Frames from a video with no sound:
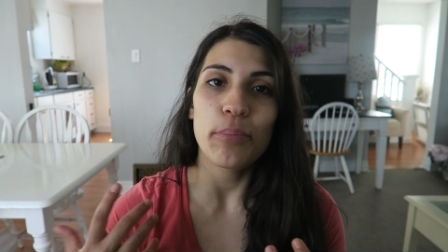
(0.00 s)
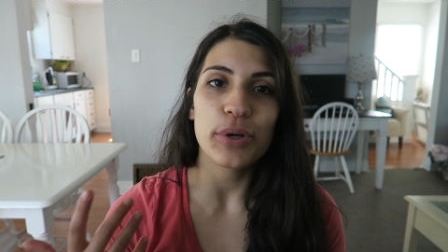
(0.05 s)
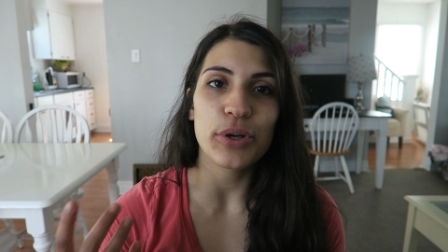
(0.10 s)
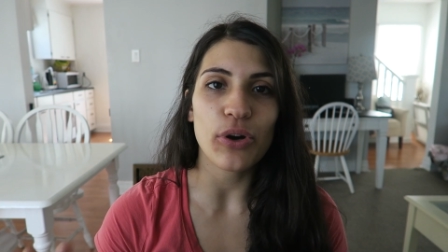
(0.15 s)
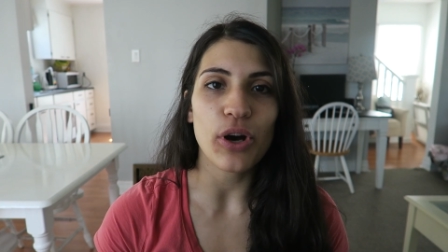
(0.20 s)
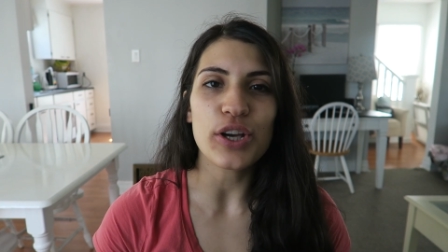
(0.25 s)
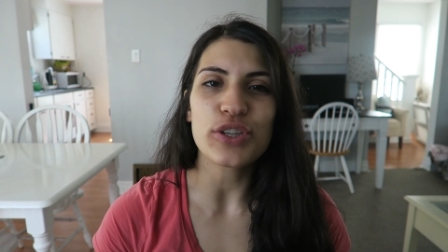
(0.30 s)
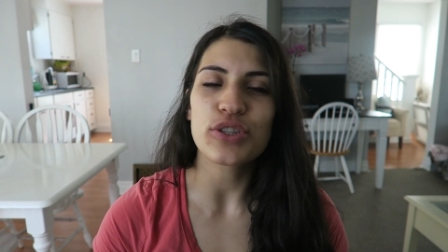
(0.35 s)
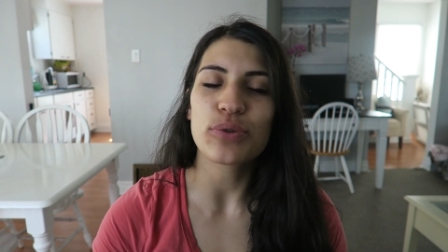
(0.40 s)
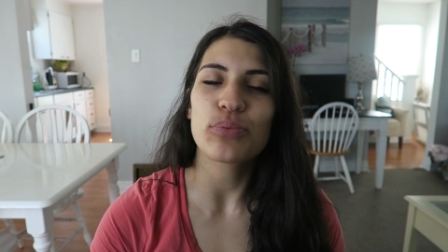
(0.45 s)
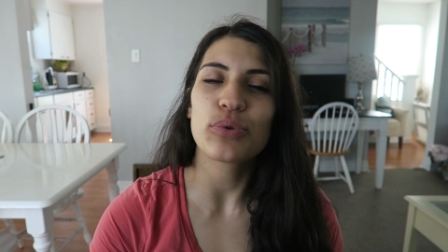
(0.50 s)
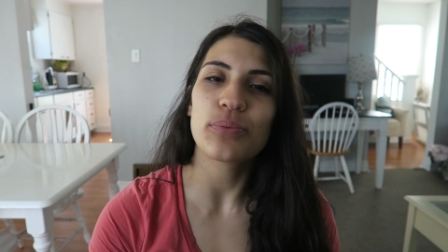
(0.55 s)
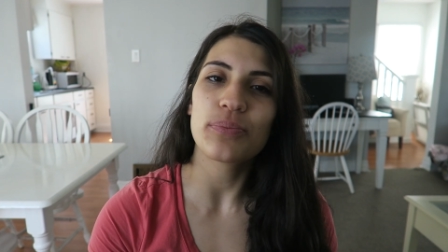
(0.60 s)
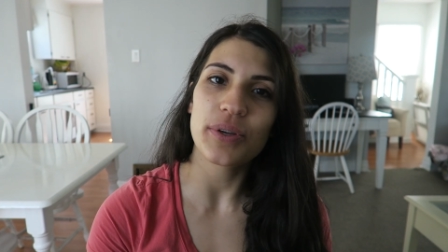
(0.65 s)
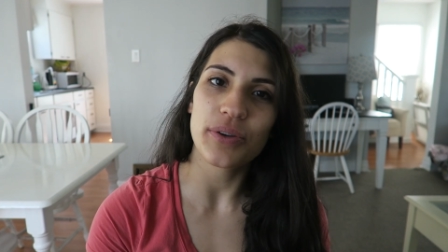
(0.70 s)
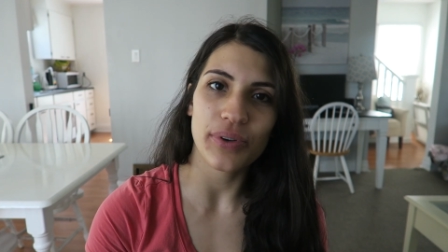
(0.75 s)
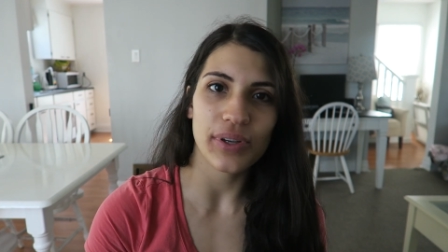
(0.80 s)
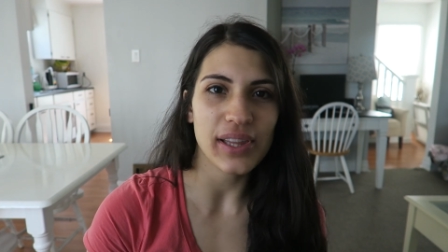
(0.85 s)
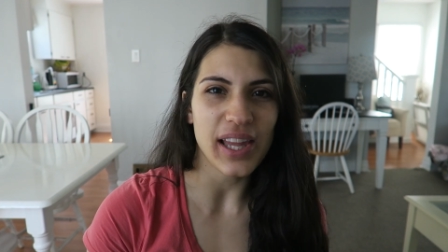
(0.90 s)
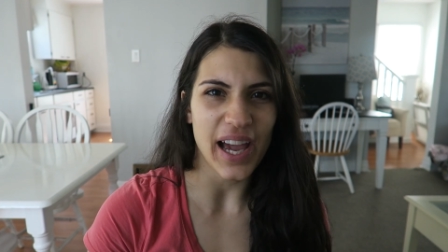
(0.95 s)
but you're also will
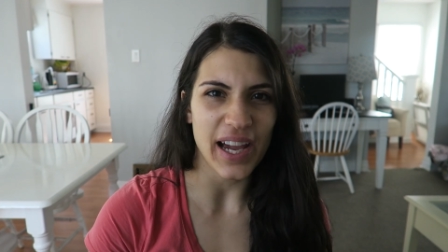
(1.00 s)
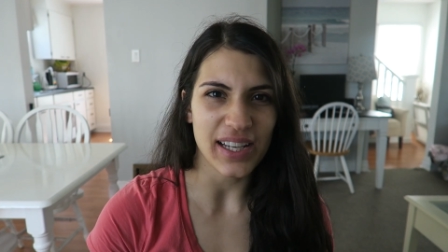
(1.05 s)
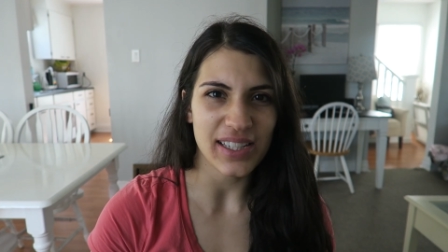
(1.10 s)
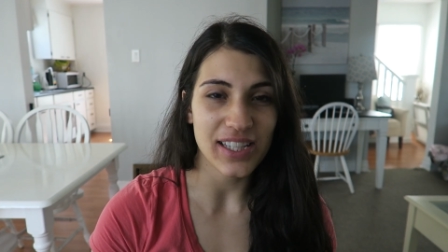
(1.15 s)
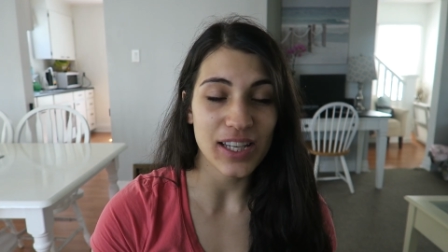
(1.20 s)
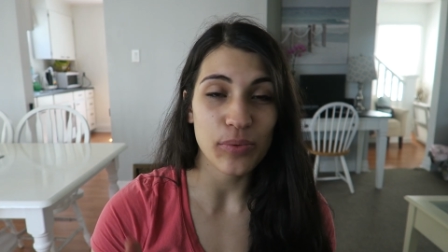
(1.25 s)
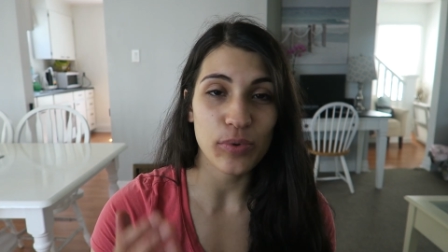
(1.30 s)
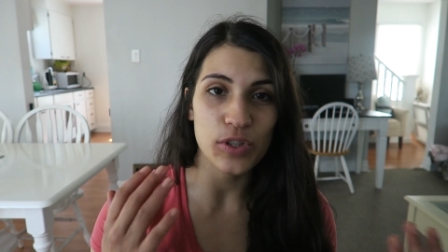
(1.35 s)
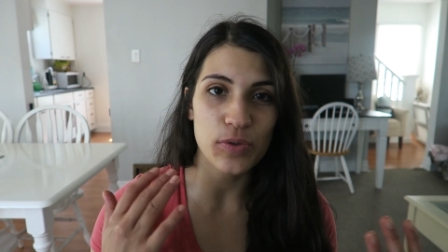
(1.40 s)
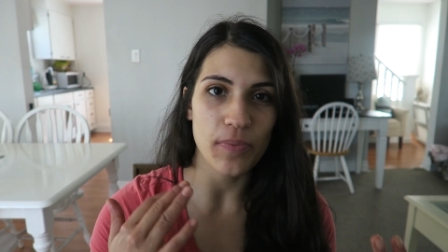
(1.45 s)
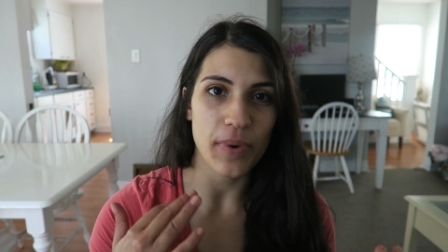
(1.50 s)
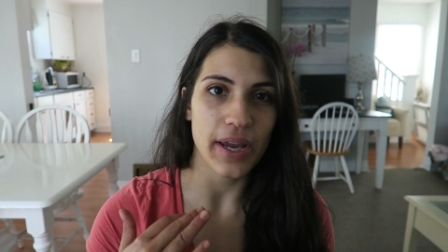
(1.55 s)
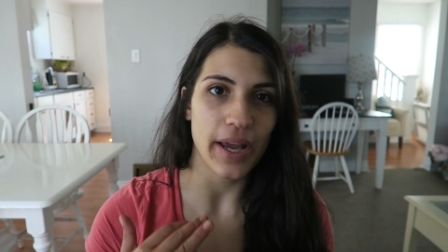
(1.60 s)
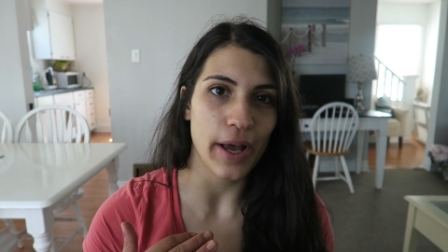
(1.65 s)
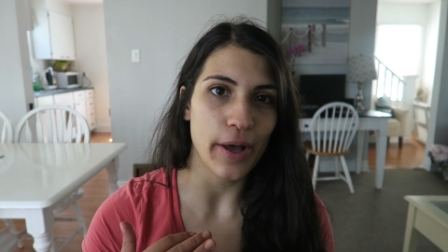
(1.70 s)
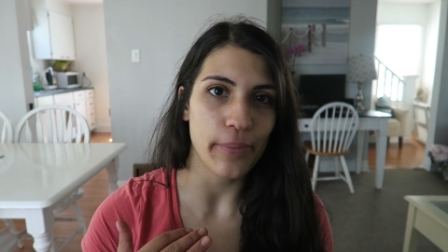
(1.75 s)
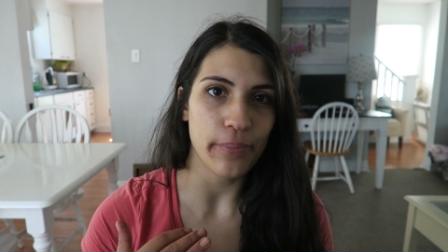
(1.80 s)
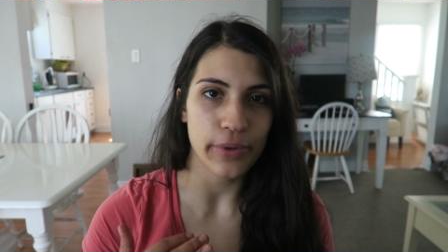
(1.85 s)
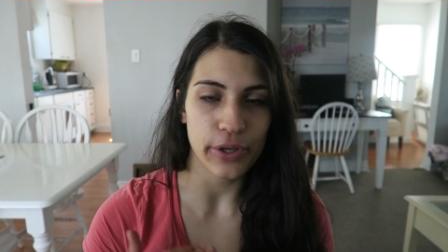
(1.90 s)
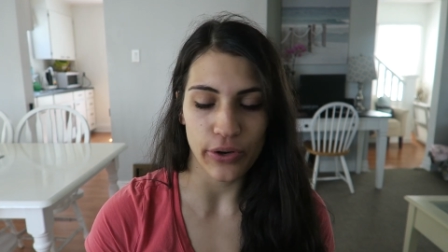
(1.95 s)
be relaxing, which might
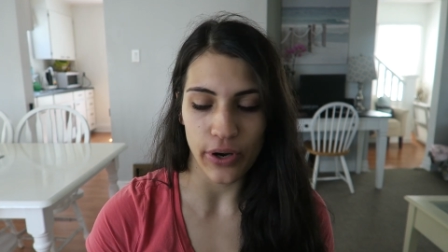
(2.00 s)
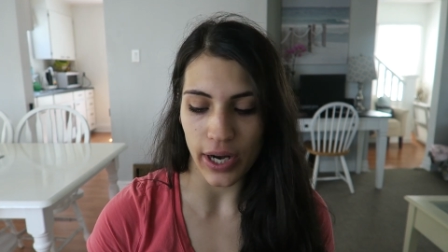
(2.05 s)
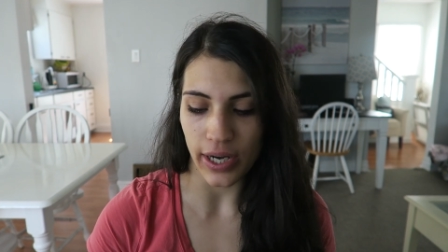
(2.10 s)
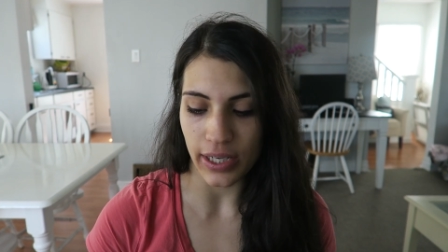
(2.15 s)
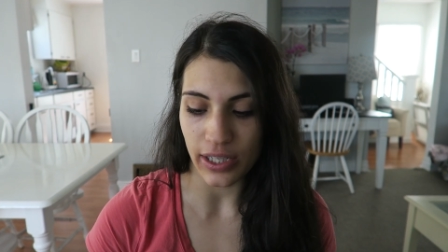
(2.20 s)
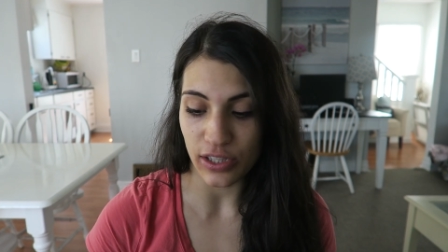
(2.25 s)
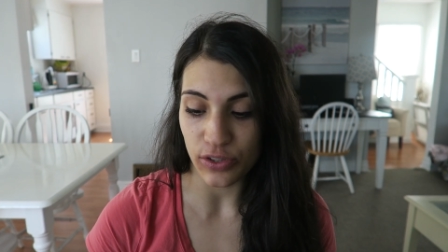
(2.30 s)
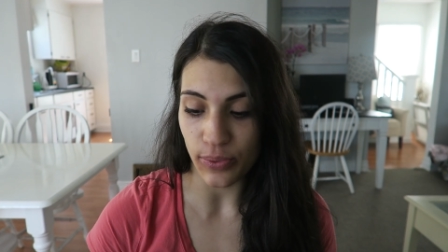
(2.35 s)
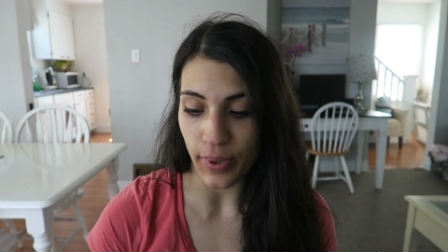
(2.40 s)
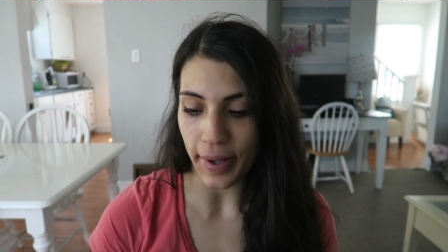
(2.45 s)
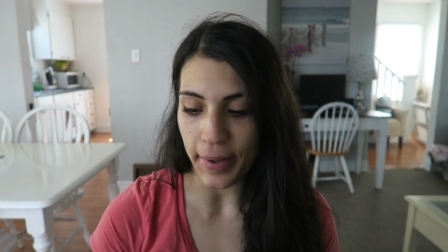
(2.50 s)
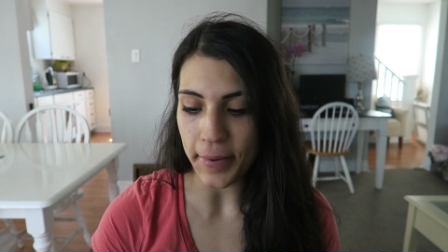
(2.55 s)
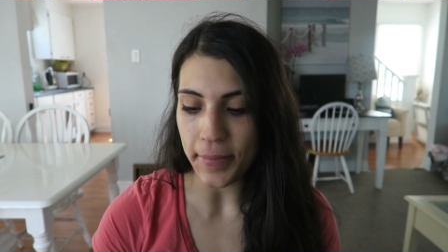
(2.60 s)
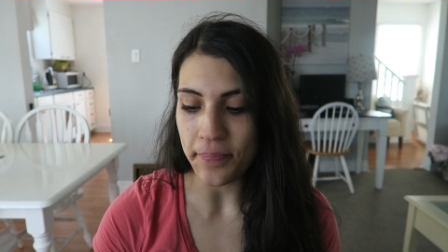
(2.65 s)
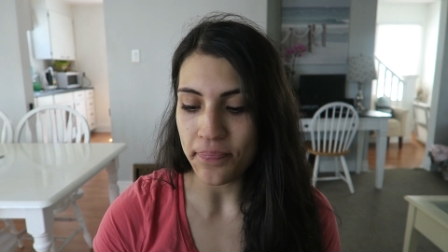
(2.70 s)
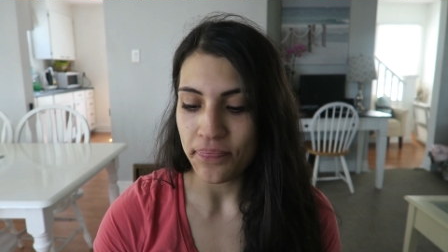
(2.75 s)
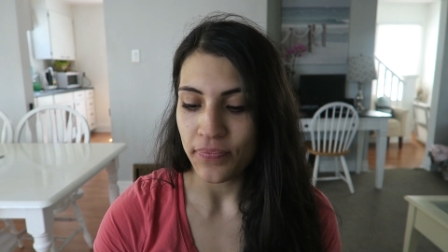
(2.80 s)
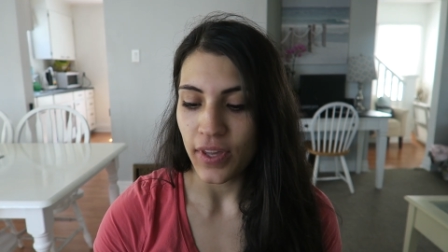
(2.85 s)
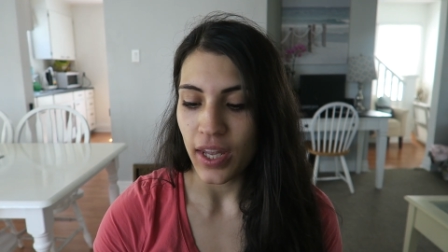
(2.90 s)
help your headache as well.